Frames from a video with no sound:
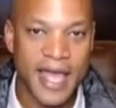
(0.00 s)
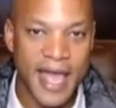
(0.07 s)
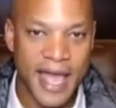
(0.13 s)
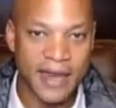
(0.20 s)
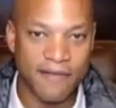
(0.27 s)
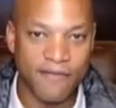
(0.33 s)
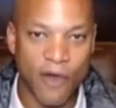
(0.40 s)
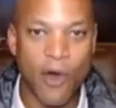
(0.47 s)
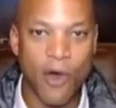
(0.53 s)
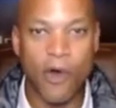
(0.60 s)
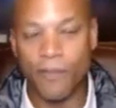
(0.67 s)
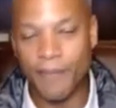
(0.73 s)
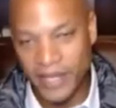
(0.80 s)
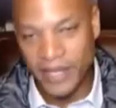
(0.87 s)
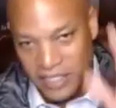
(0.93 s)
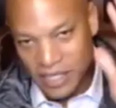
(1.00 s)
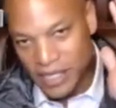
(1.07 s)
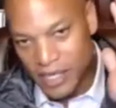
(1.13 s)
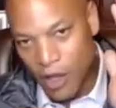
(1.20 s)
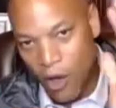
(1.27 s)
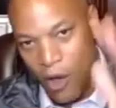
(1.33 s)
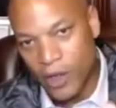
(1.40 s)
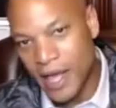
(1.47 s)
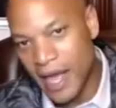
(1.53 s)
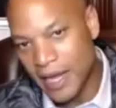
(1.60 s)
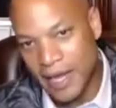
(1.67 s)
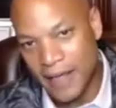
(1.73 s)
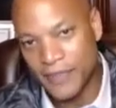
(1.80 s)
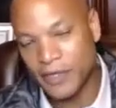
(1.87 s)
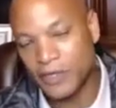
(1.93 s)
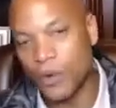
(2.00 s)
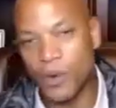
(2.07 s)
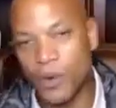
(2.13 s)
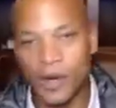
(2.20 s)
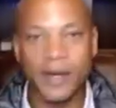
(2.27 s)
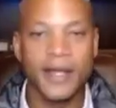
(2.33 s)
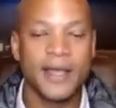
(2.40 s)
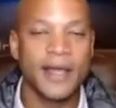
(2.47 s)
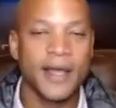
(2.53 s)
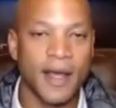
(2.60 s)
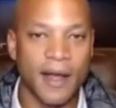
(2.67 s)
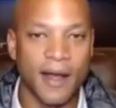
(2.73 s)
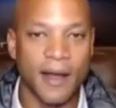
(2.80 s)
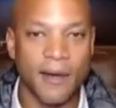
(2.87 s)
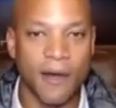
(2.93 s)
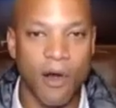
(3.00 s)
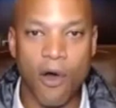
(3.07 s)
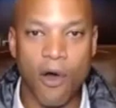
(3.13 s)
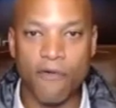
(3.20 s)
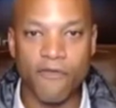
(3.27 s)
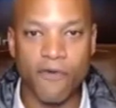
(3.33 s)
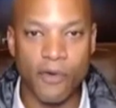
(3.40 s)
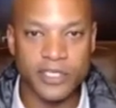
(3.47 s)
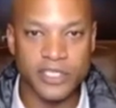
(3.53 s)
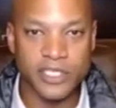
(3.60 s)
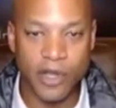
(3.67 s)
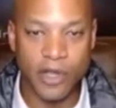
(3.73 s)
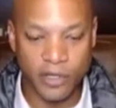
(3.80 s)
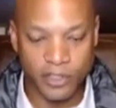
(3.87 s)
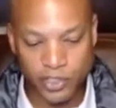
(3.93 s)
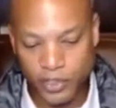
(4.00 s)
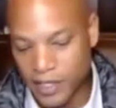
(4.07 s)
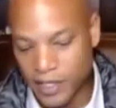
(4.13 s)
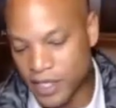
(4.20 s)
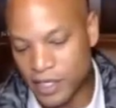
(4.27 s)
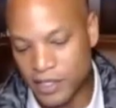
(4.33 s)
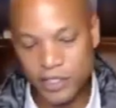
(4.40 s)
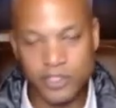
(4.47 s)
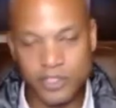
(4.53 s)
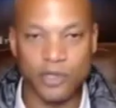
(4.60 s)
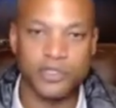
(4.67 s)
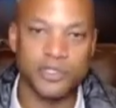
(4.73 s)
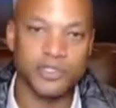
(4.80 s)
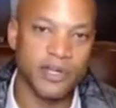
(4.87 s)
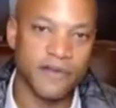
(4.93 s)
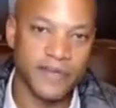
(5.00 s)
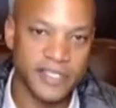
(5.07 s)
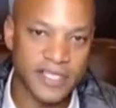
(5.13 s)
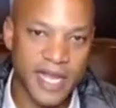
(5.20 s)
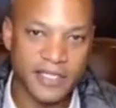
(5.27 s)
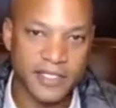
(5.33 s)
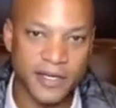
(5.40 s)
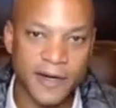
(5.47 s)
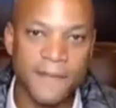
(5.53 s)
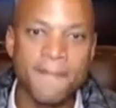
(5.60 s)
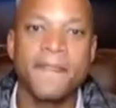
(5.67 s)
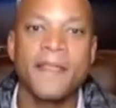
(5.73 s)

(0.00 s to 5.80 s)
and have basically all gone out the door, all focusing on strengthening the social service sector,